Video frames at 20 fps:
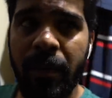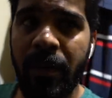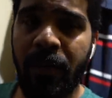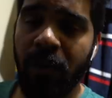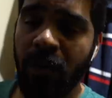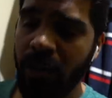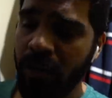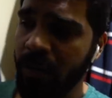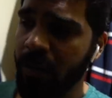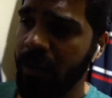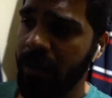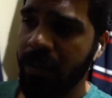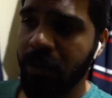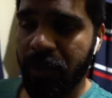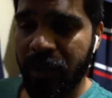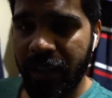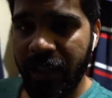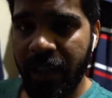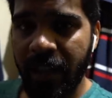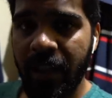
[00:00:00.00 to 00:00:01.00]
my voiceovers you
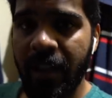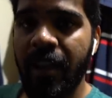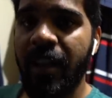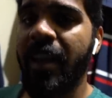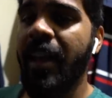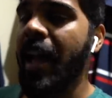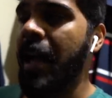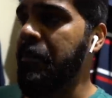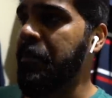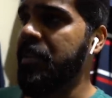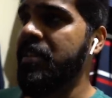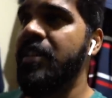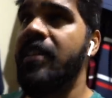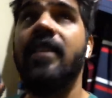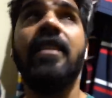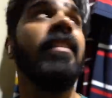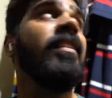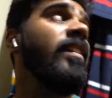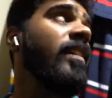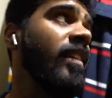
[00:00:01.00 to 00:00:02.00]
see happens
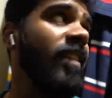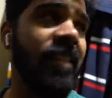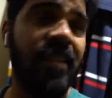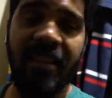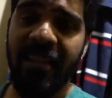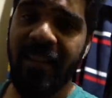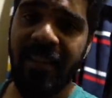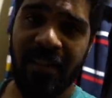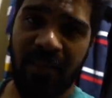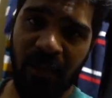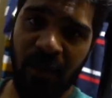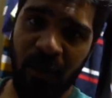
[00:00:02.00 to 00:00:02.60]
in this